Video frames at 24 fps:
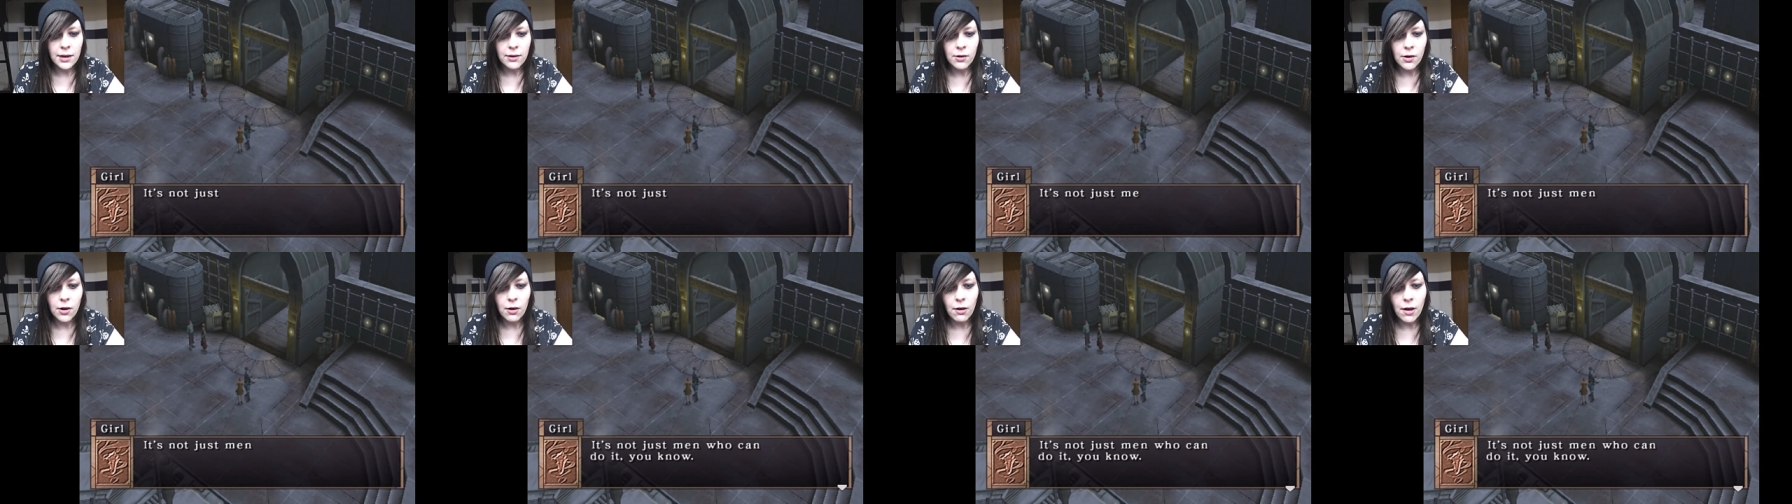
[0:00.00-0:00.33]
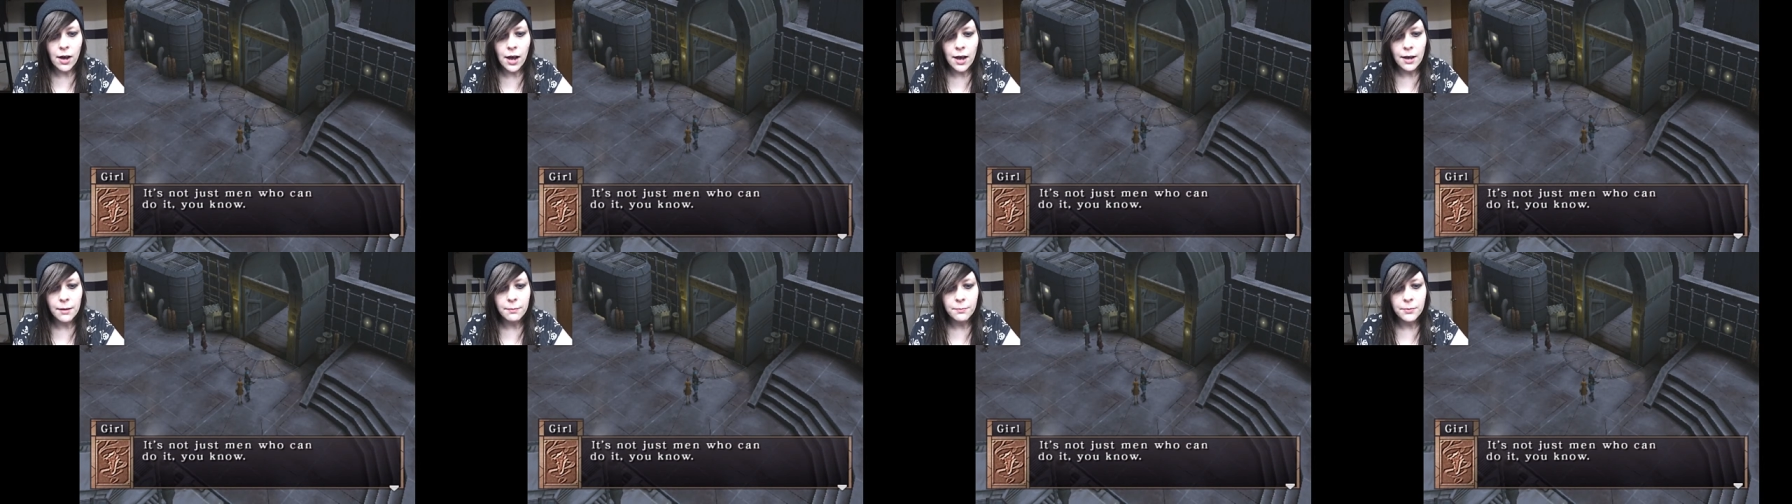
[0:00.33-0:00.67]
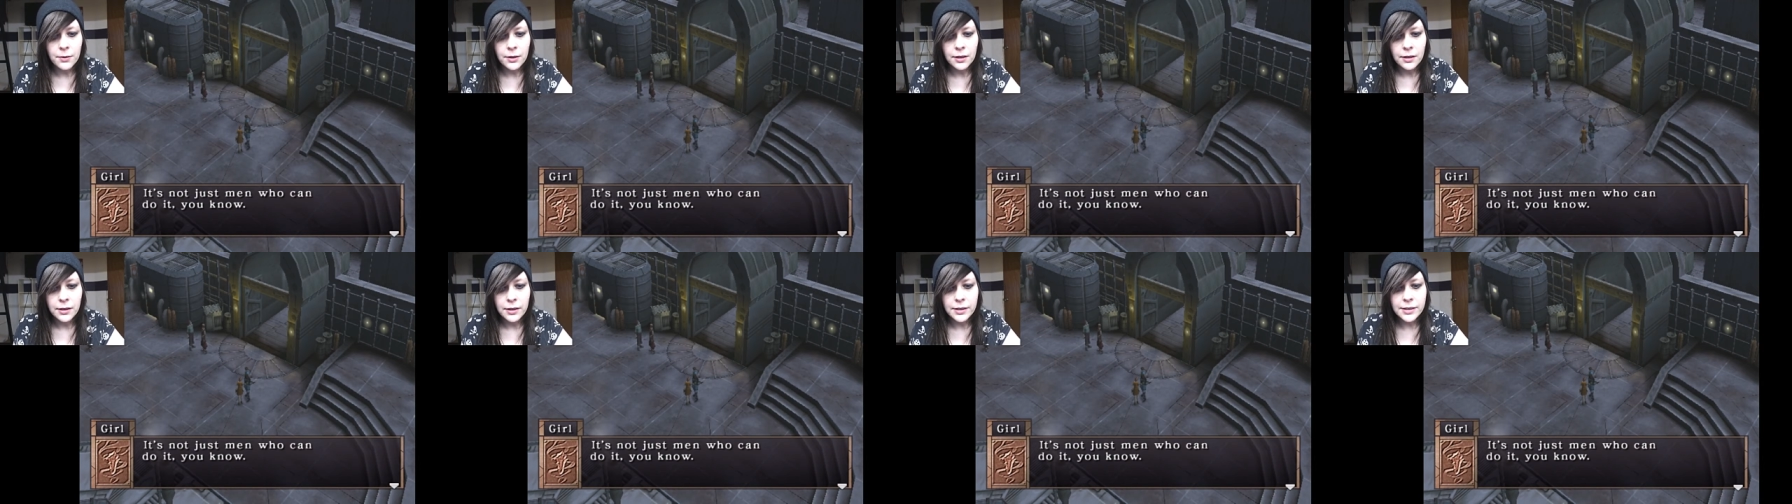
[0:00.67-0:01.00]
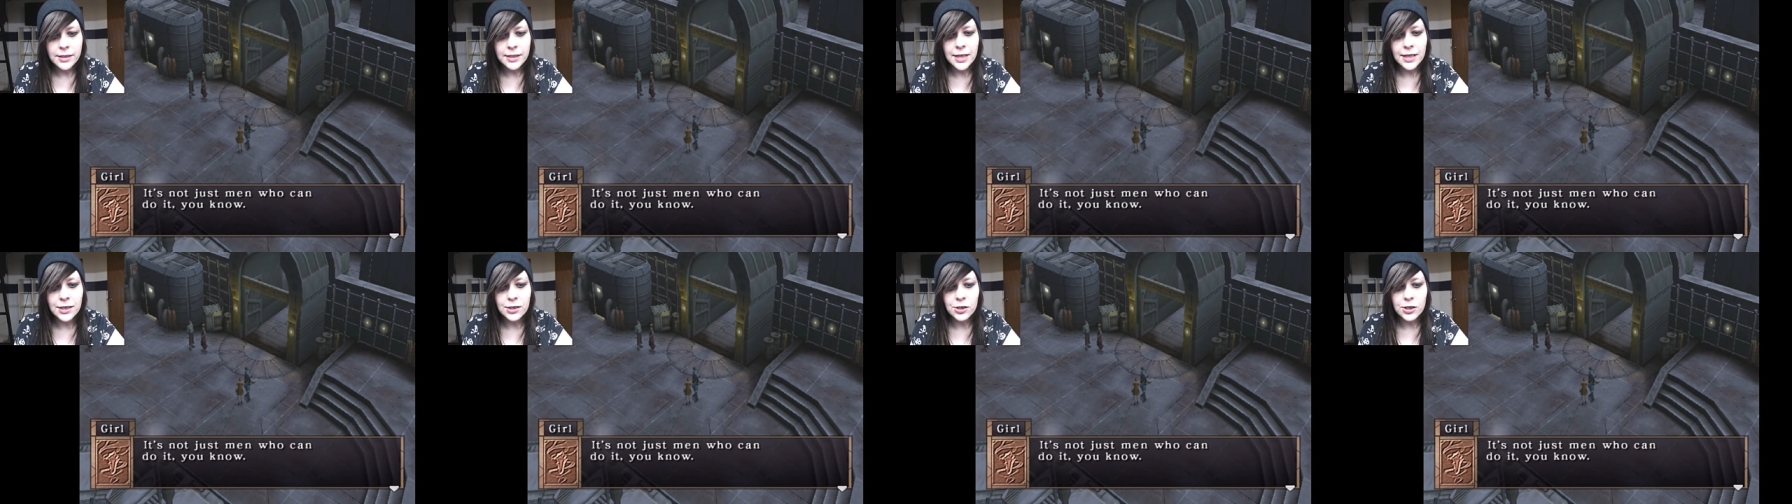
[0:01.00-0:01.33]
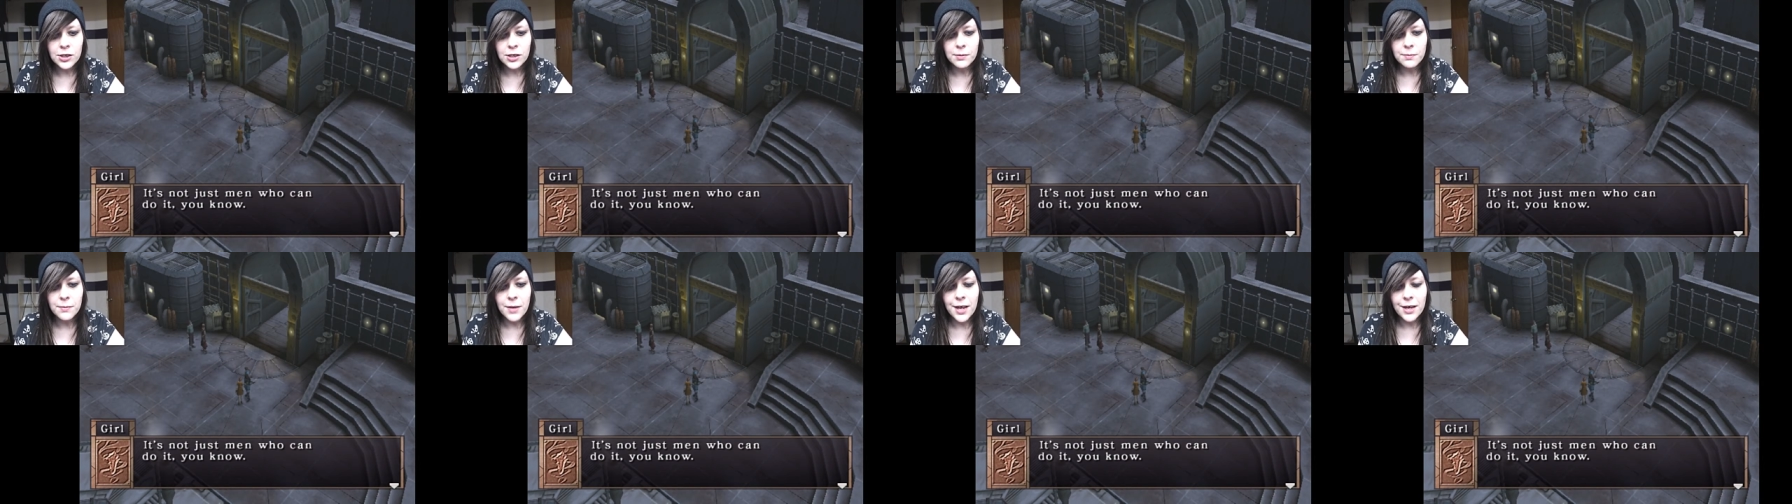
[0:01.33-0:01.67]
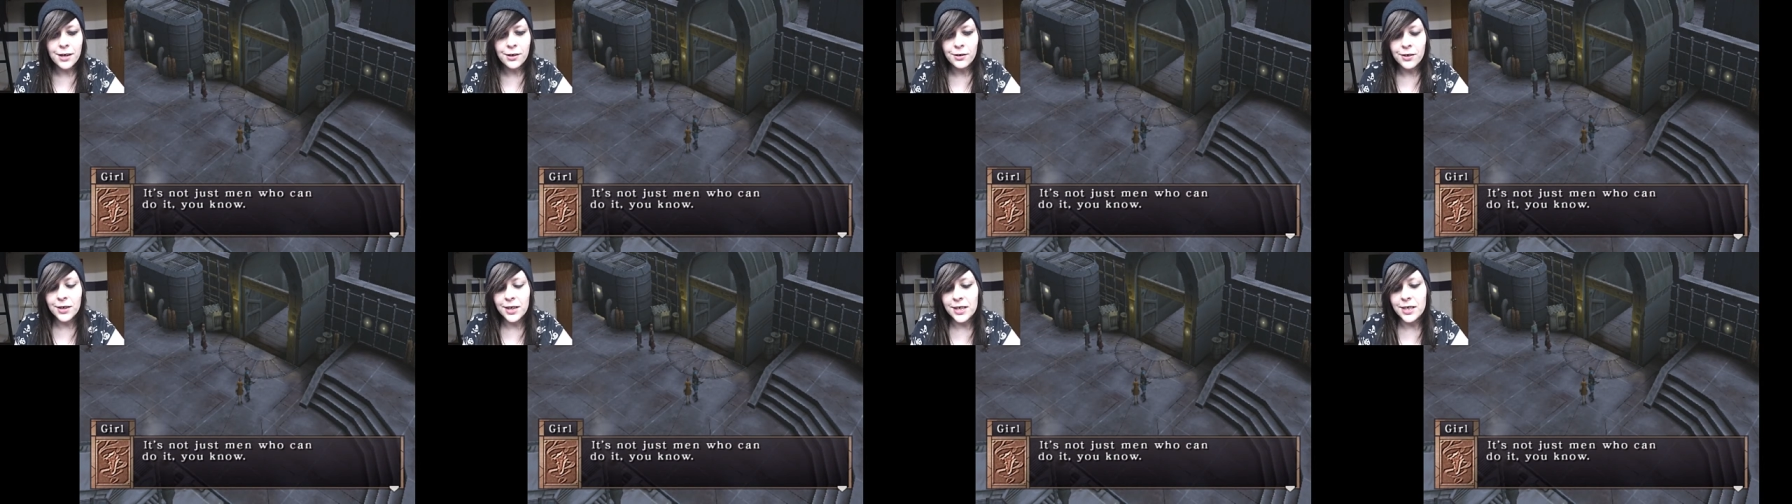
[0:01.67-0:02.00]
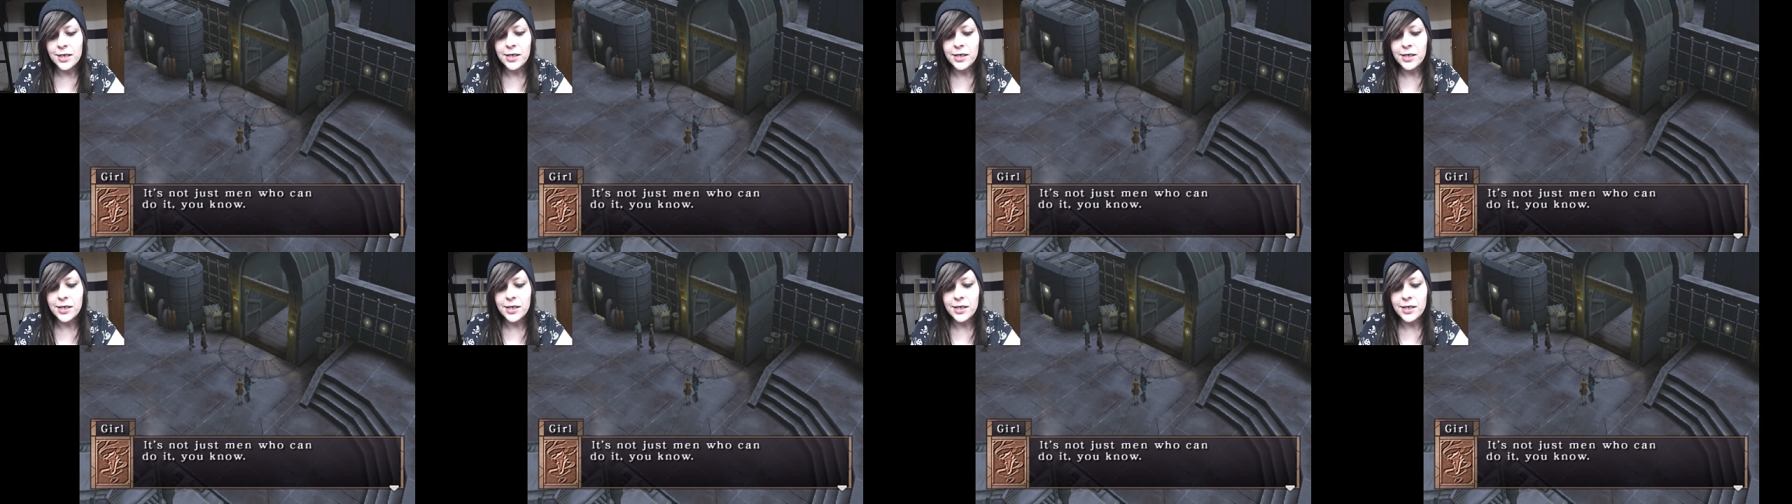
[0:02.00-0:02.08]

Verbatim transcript: grow up. It's not just men